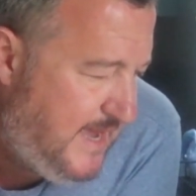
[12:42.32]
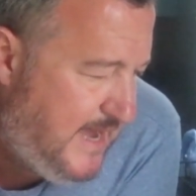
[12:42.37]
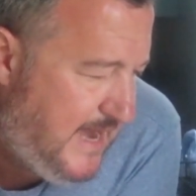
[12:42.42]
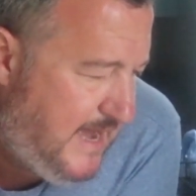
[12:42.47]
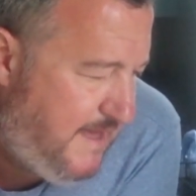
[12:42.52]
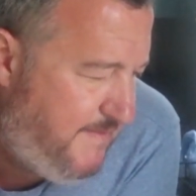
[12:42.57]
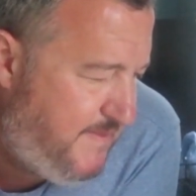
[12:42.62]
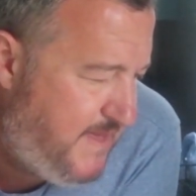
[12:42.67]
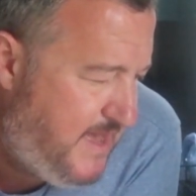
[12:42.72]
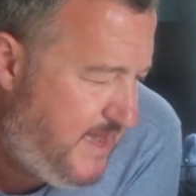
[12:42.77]

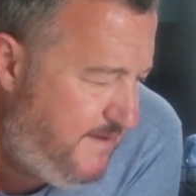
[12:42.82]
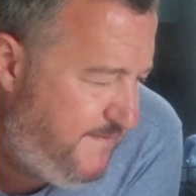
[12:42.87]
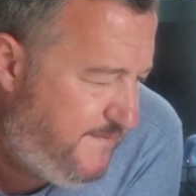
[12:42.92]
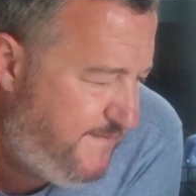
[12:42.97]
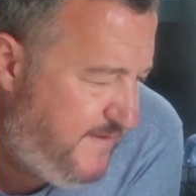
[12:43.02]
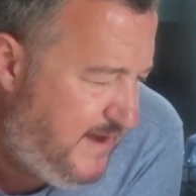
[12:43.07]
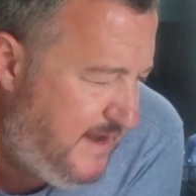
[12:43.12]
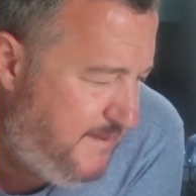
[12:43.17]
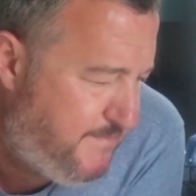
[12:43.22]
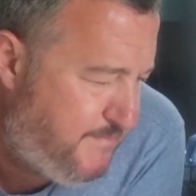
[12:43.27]
And then
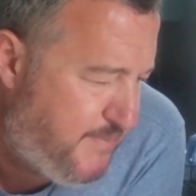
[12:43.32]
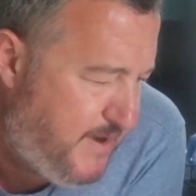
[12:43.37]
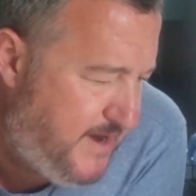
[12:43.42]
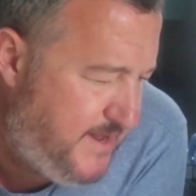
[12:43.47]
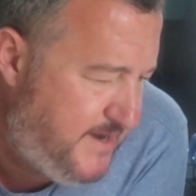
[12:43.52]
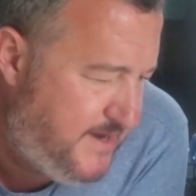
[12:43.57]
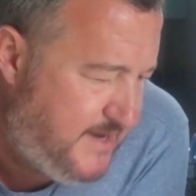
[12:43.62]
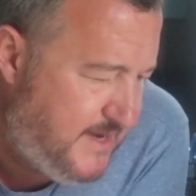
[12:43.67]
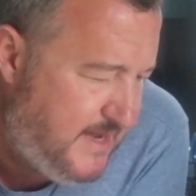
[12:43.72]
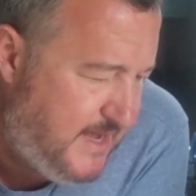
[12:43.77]
Phillip
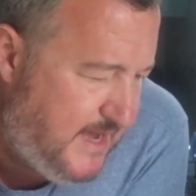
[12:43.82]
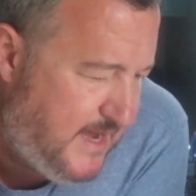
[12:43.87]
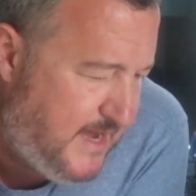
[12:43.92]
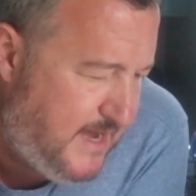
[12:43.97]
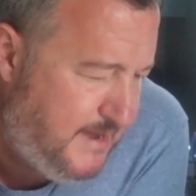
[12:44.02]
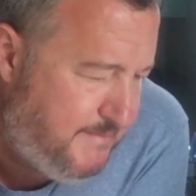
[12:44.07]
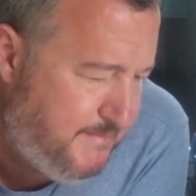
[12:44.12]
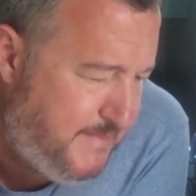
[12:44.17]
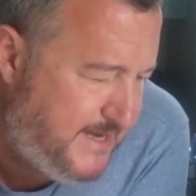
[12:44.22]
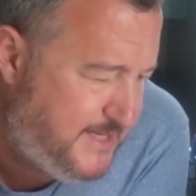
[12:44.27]
Brennan
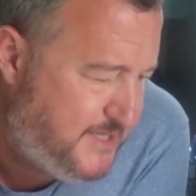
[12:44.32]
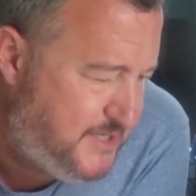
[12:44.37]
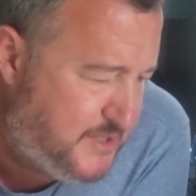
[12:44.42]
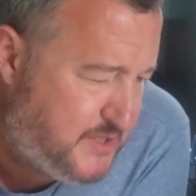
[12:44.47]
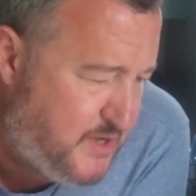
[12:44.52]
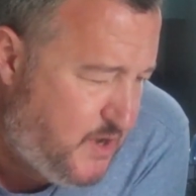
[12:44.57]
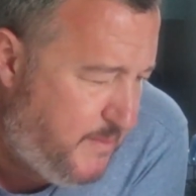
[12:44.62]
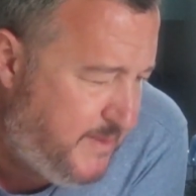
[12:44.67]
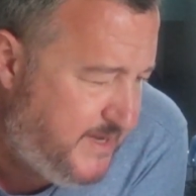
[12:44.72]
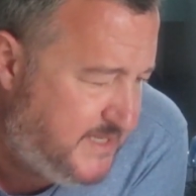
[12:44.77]
made
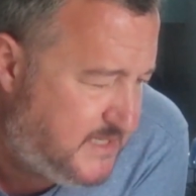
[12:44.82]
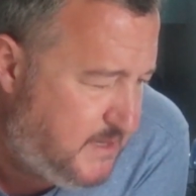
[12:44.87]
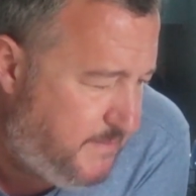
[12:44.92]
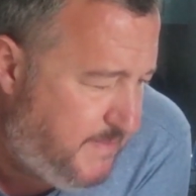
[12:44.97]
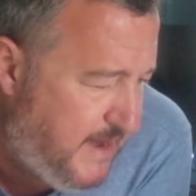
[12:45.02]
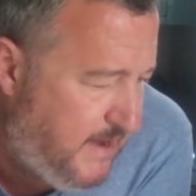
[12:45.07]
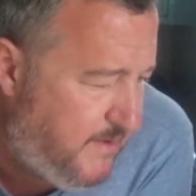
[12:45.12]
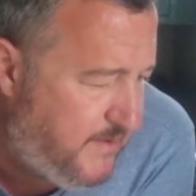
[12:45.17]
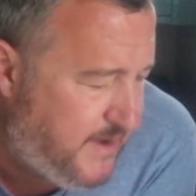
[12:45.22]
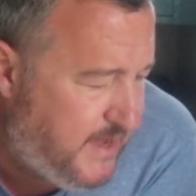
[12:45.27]
just comments
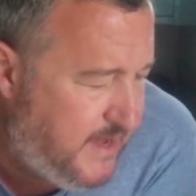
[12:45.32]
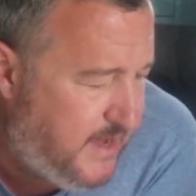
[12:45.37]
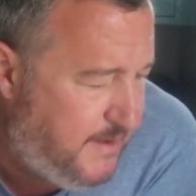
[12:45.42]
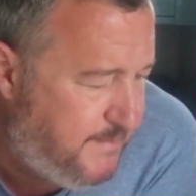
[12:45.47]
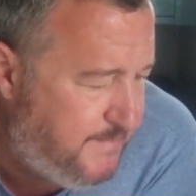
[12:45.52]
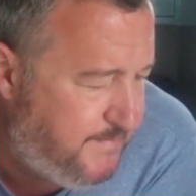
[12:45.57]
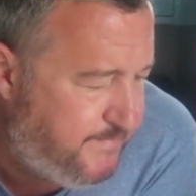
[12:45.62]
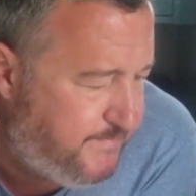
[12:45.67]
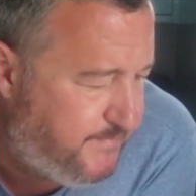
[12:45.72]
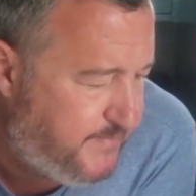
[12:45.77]
about
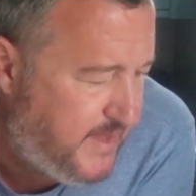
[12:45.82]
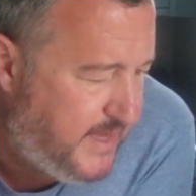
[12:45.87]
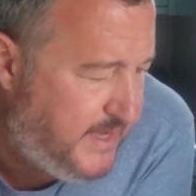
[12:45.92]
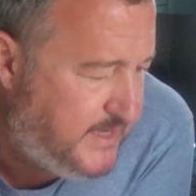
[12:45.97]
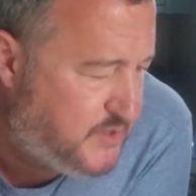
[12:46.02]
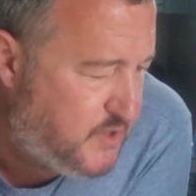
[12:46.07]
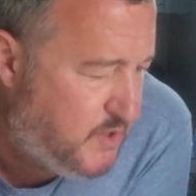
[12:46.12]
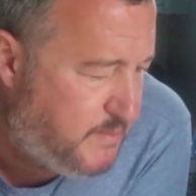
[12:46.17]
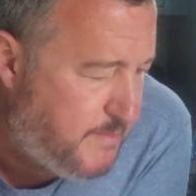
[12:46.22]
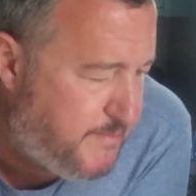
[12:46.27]

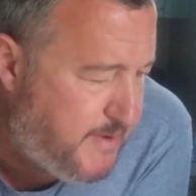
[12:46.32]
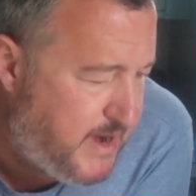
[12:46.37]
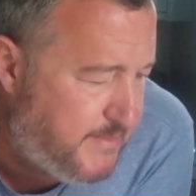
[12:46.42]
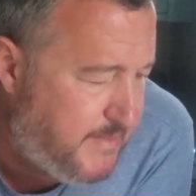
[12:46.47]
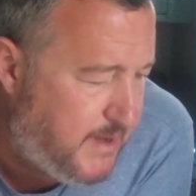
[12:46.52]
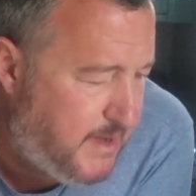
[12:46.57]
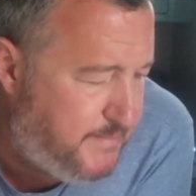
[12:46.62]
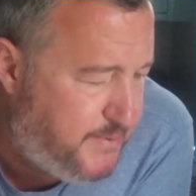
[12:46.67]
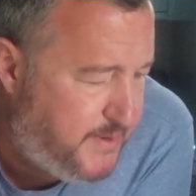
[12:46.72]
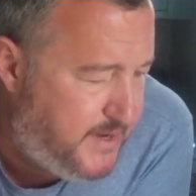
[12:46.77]
enjoying my bread and
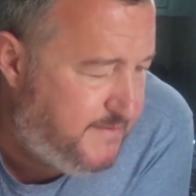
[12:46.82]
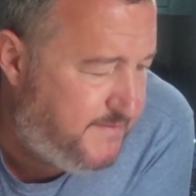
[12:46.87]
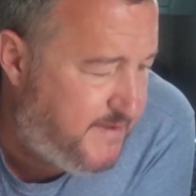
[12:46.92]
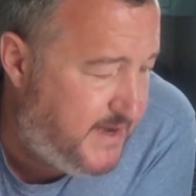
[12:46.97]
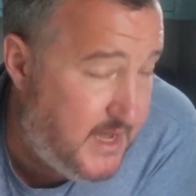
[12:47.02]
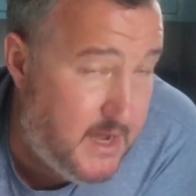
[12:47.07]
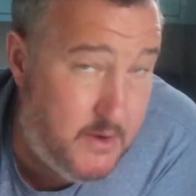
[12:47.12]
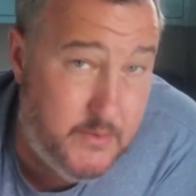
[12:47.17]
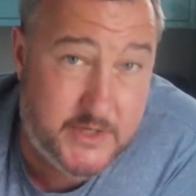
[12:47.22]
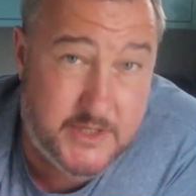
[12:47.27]
butter pudding
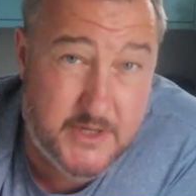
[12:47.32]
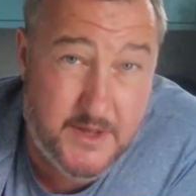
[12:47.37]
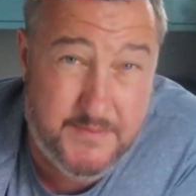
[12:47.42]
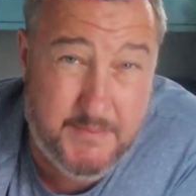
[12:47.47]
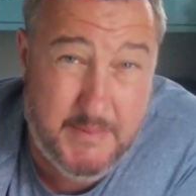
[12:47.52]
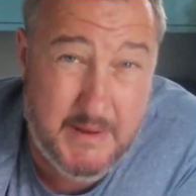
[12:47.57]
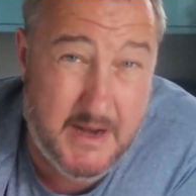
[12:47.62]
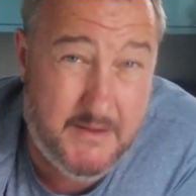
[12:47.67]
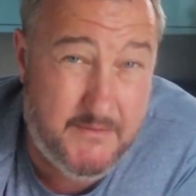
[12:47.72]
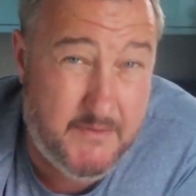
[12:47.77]
video, which I
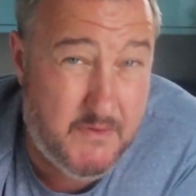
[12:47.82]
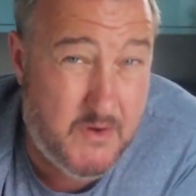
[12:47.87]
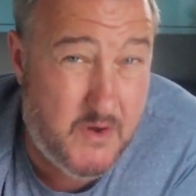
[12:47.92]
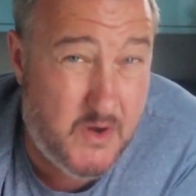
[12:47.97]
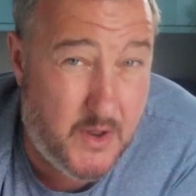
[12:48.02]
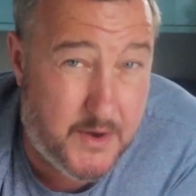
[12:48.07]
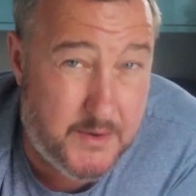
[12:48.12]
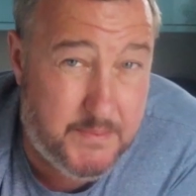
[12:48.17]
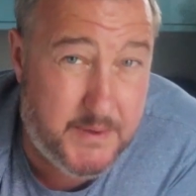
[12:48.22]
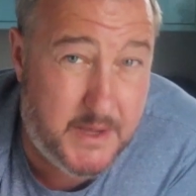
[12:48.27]
believe a
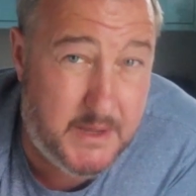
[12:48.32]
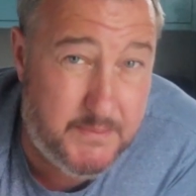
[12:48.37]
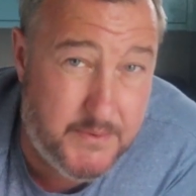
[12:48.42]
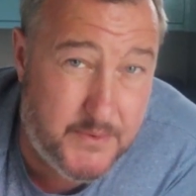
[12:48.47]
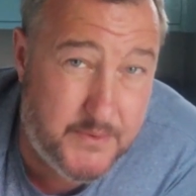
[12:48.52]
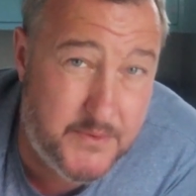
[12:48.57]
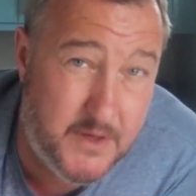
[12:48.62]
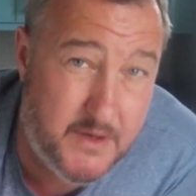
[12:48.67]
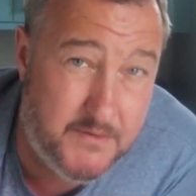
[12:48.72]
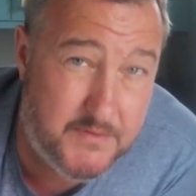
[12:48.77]
lot of
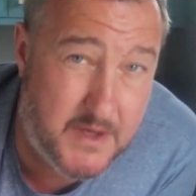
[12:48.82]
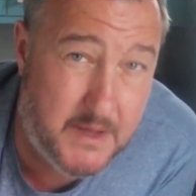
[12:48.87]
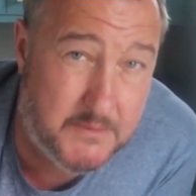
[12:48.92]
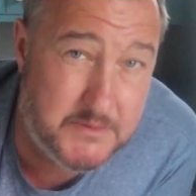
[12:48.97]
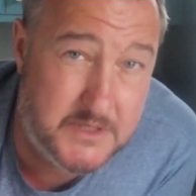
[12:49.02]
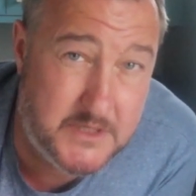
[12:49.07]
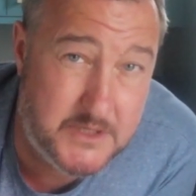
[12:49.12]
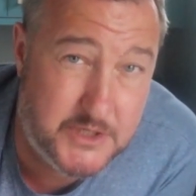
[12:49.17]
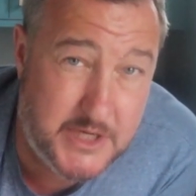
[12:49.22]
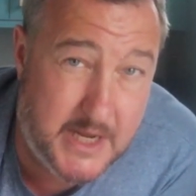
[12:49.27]
people that have come
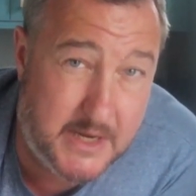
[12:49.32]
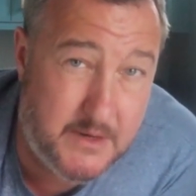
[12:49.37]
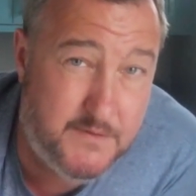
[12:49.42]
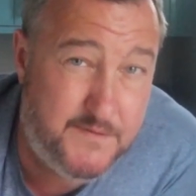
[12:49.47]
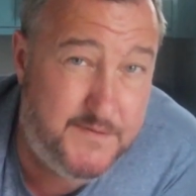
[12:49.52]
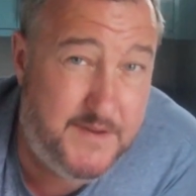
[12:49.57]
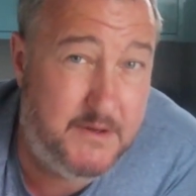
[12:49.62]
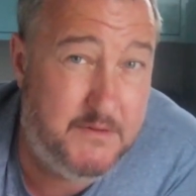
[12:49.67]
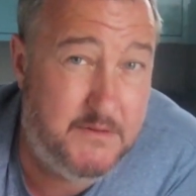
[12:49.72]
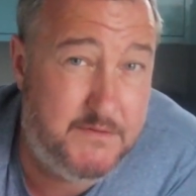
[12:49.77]
to this channel
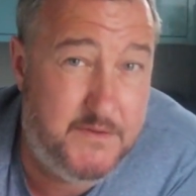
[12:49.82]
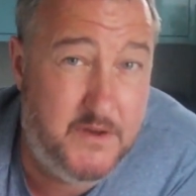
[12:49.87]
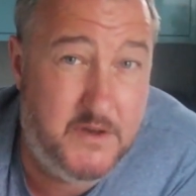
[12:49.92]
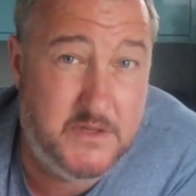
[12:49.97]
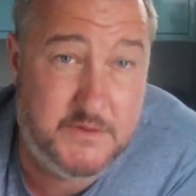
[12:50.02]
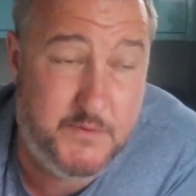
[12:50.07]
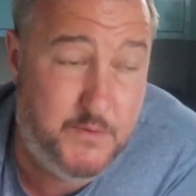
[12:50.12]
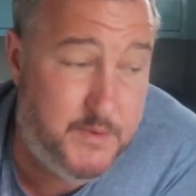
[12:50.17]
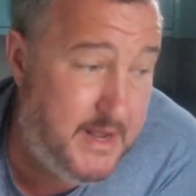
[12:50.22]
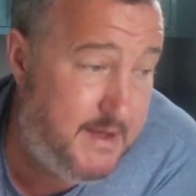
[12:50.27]
found first of all.